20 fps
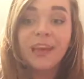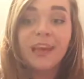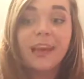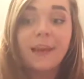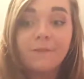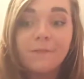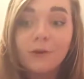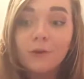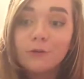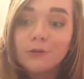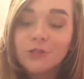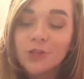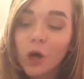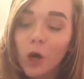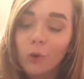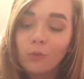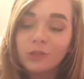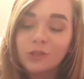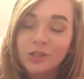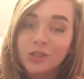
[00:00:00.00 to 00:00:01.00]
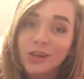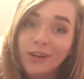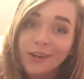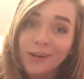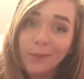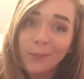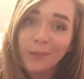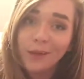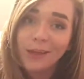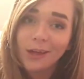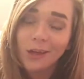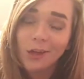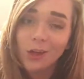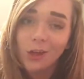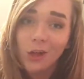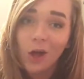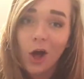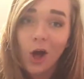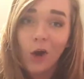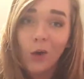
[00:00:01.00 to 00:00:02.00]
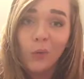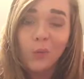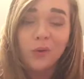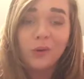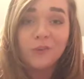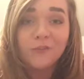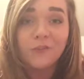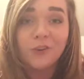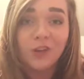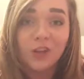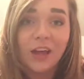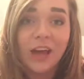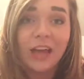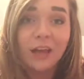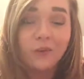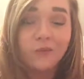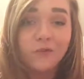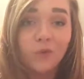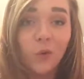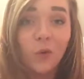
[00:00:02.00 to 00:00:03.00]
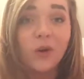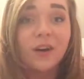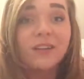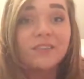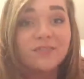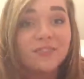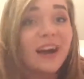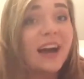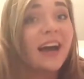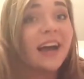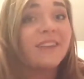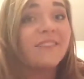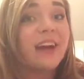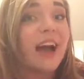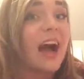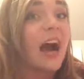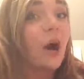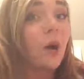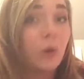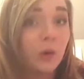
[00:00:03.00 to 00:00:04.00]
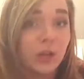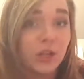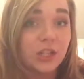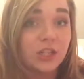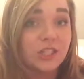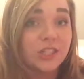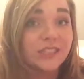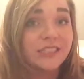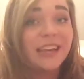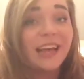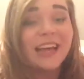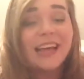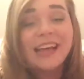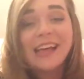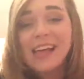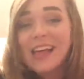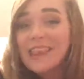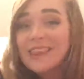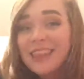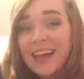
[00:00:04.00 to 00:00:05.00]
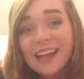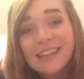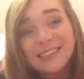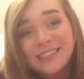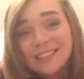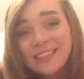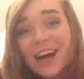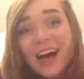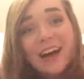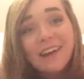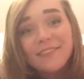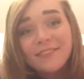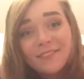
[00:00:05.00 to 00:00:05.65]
If you don't, you're gonna be alone for like 4 to 5 hours. And that's not